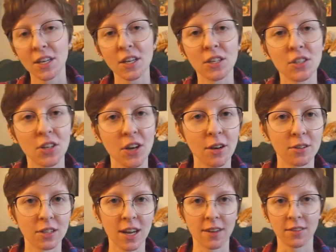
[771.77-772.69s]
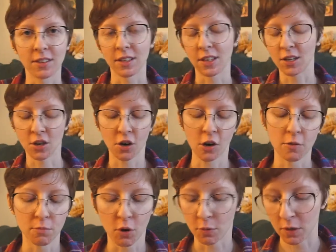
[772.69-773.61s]
So I was having like a nerd
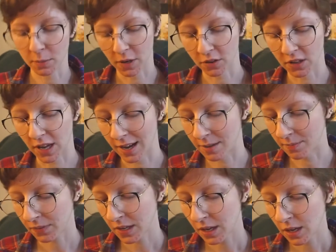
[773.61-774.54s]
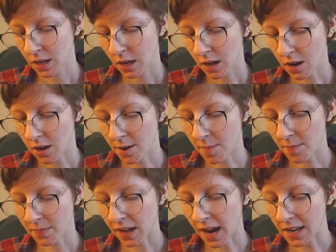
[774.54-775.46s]
moment about that.
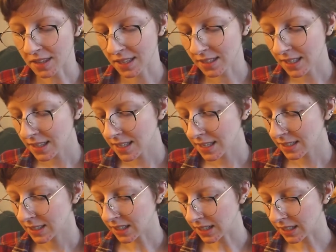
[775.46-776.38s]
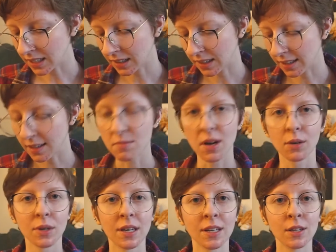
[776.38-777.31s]
Um, I think like the exciting thing about
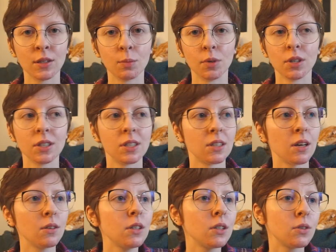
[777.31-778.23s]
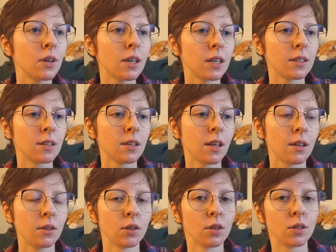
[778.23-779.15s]
reading these books is not only do I get to like
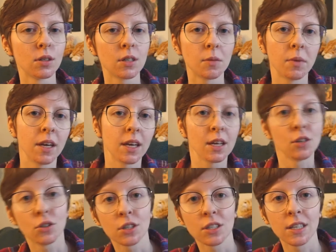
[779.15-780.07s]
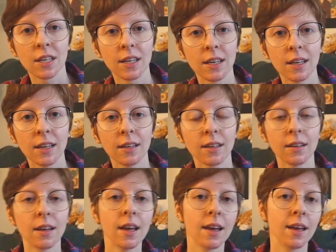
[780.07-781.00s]
learn some like
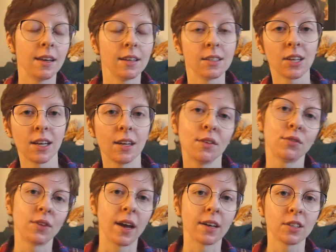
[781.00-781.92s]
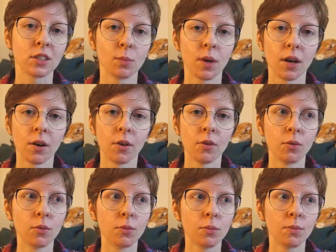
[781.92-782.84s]
interesting and exciting facts
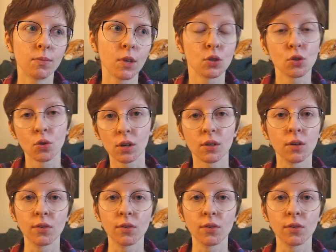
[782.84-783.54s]
about historical